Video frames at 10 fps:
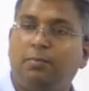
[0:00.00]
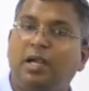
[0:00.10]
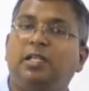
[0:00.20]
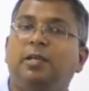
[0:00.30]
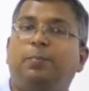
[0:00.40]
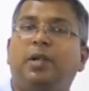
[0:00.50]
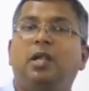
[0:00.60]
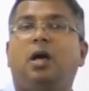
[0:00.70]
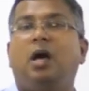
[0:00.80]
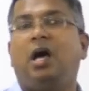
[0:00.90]
the multiple
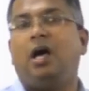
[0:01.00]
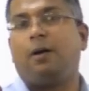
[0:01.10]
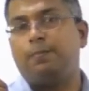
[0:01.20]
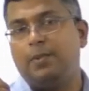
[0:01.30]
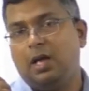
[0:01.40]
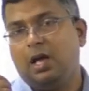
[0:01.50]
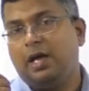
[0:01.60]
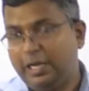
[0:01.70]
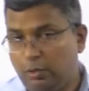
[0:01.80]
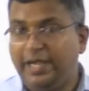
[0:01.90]
uh,
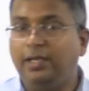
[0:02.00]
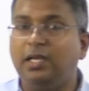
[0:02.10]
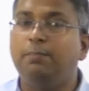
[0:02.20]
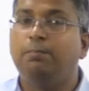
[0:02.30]
regulatory